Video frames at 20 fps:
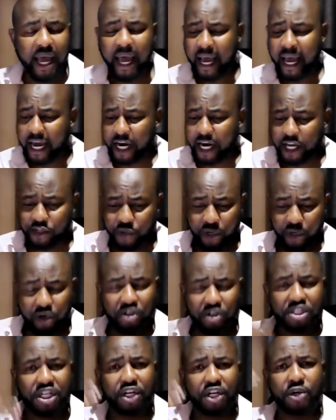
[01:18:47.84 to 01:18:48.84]
And as we
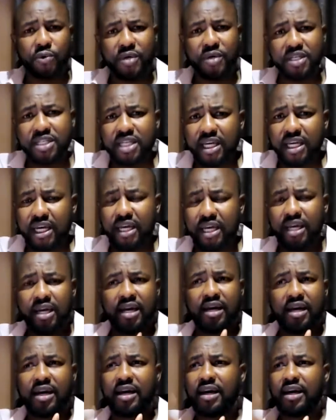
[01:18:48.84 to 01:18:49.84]
continue, we see
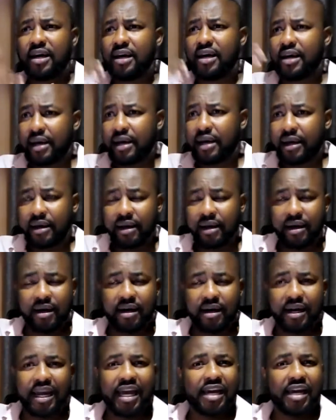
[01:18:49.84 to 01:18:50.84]

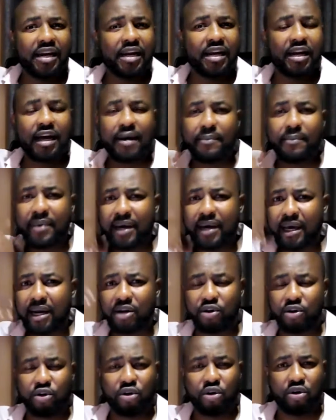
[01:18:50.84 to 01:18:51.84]
Cain and Abel,
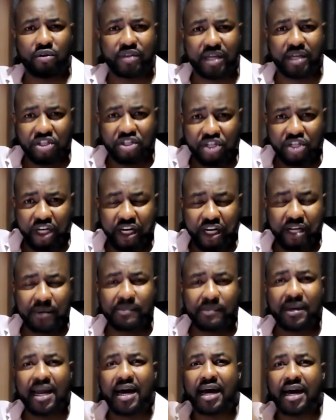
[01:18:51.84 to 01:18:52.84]
you know, they're shedding
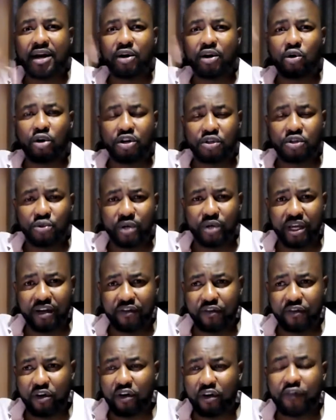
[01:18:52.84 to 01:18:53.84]
blood, going to
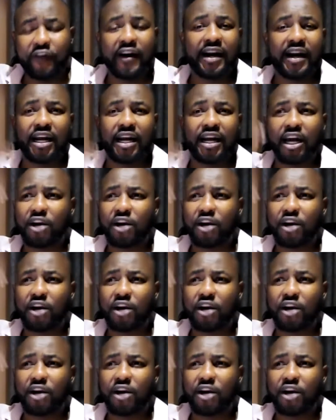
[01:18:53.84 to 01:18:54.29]
give offering.